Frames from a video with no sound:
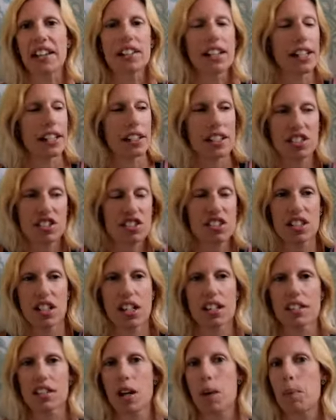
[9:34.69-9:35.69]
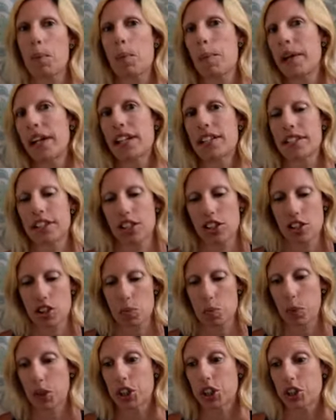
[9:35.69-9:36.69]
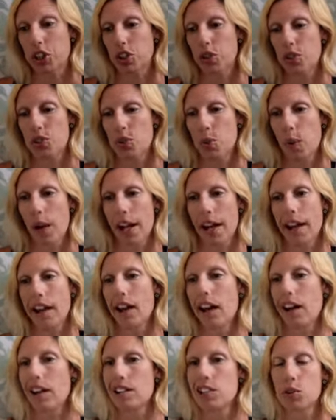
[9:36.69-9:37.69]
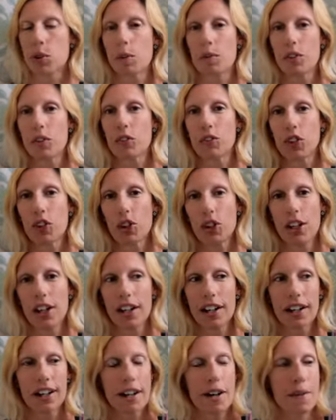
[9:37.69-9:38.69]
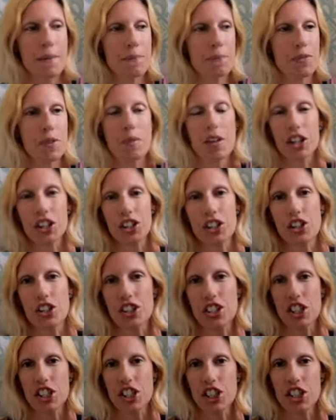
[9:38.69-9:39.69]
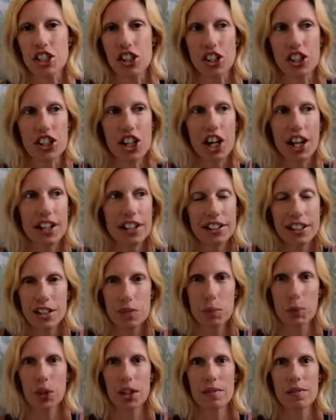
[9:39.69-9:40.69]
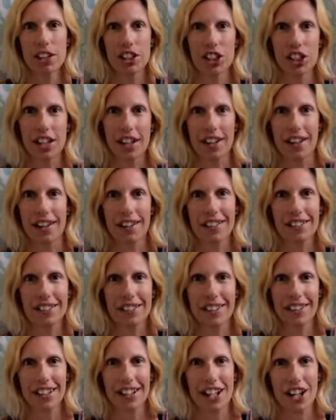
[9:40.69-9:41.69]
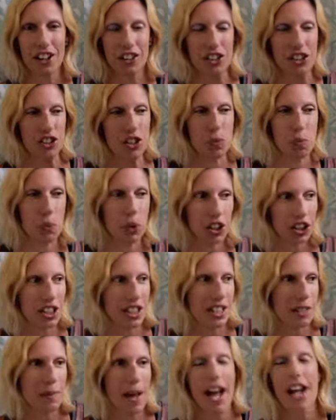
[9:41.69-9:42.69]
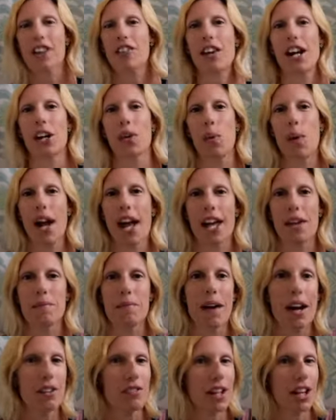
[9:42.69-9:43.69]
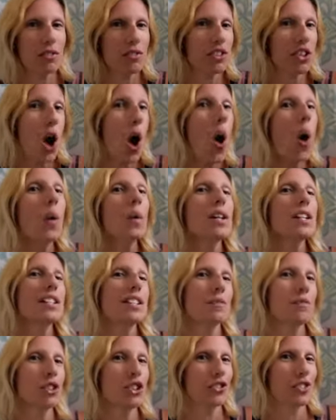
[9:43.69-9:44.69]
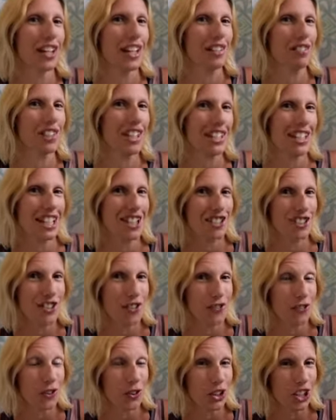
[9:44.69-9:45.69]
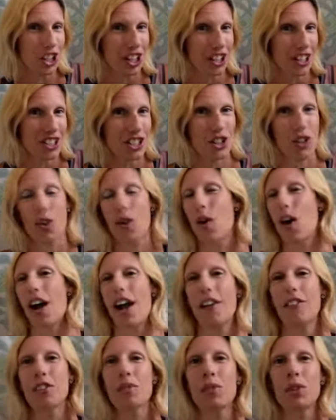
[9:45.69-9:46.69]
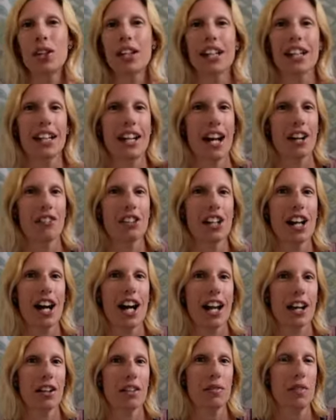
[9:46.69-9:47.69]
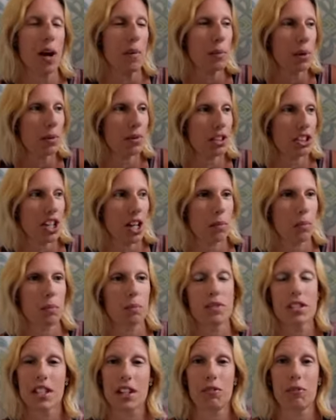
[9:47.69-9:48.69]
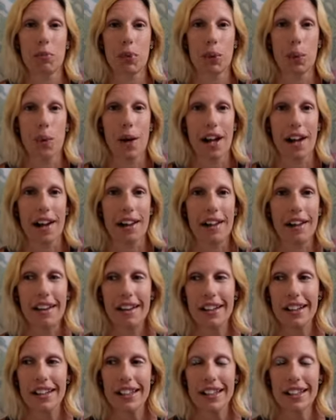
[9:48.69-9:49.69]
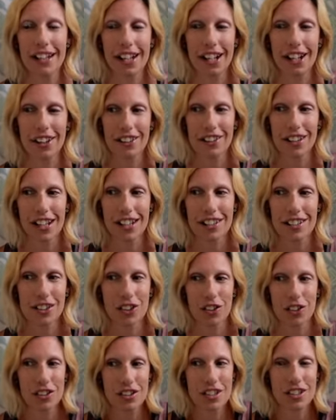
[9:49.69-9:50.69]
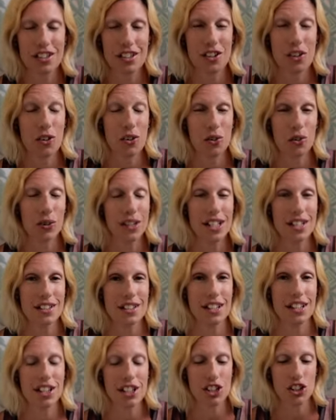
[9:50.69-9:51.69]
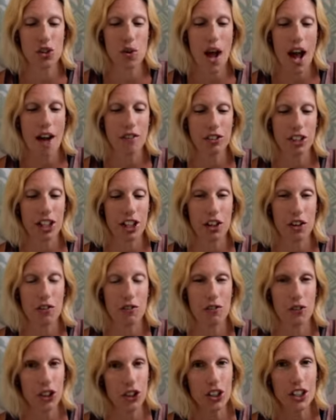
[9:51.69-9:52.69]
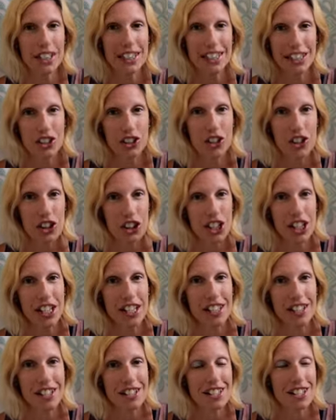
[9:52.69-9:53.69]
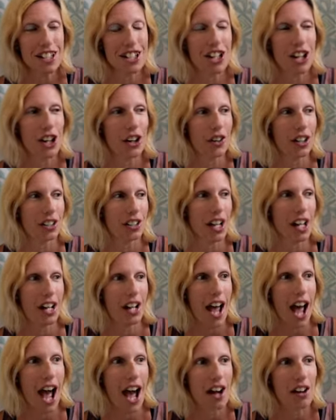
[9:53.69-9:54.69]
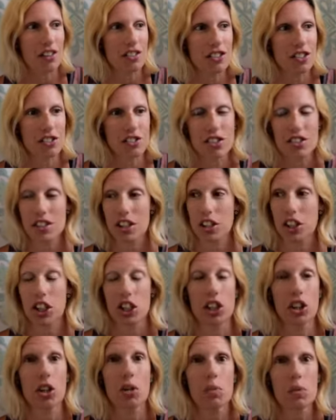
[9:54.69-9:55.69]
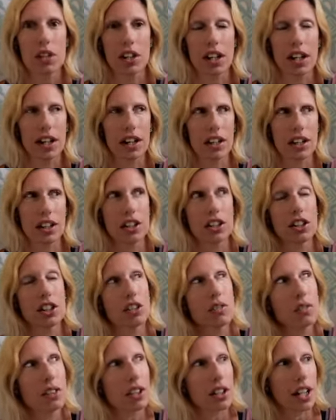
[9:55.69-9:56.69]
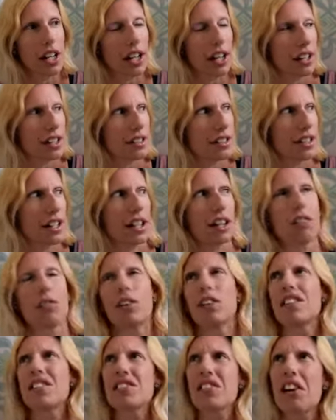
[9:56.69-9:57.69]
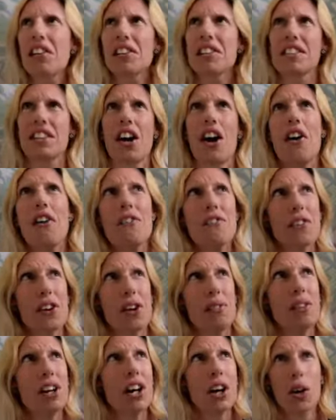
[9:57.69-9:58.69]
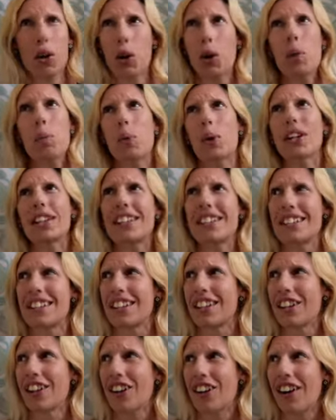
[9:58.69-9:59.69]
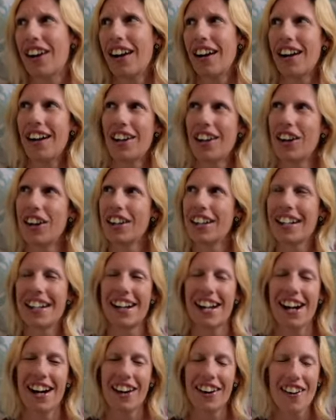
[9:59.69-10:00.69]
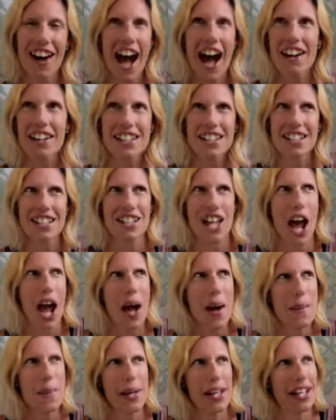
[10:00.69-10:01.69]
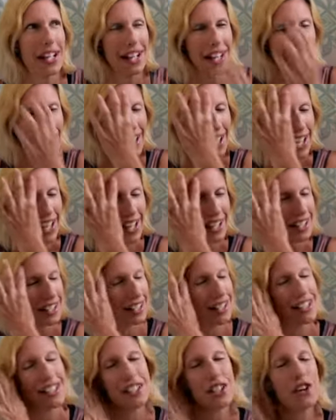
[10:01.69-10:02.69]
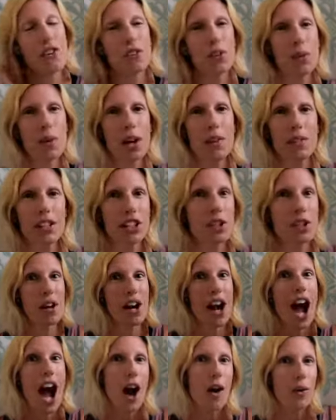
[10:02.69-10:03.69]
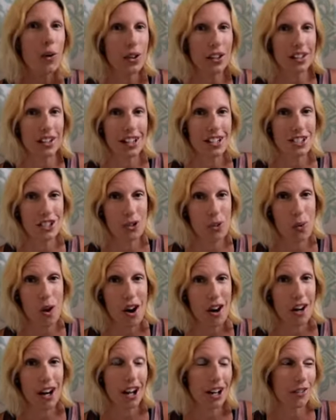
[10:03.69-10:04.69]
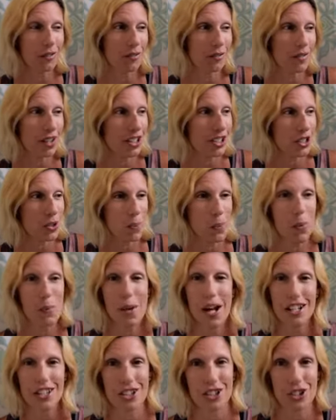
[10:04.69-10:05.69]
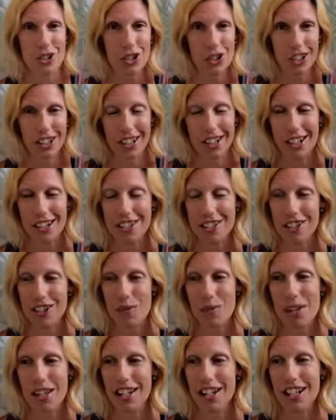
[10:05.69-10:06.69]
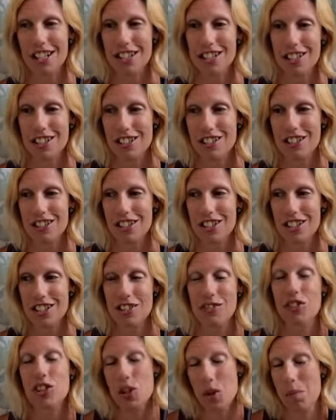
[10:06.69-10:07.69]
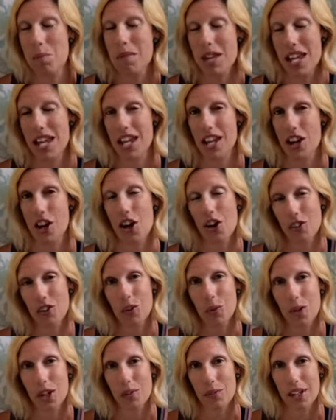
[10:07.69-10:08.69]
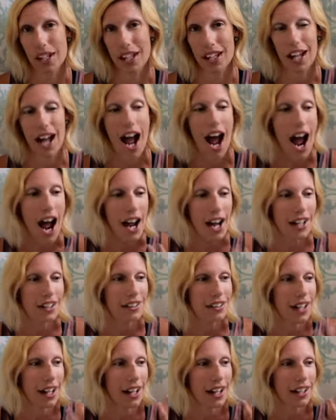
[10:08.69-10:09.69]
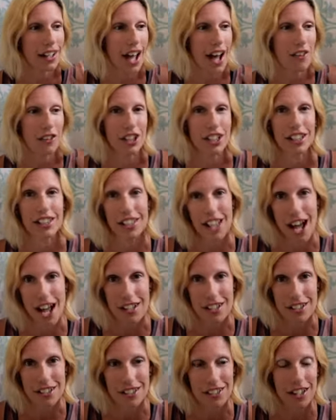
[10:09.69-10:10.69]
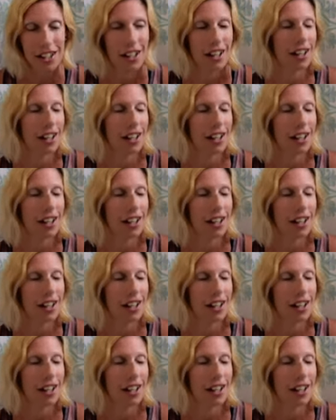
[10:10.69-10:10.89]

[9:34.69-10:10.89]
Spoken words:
Like, it just takes a couple minutes. Like, you just put your clothes away, sweep the floor, make sure your dishes are done, and that's pretty much it. You know, you just put things back right away. My van was always moving because I use it for work. So every morning and every night, I pretty much had stuff put away. you know, like, so it was so easy because you have like very little things, you know, and in a house you just accumulate and accumulate, and it's like, where does all this come from? Who put this here? You know, how does this happen? And it gets overwhelming how organized you are. I'm a super master organizer, but it's still just, to me, overwhelming. I like having less.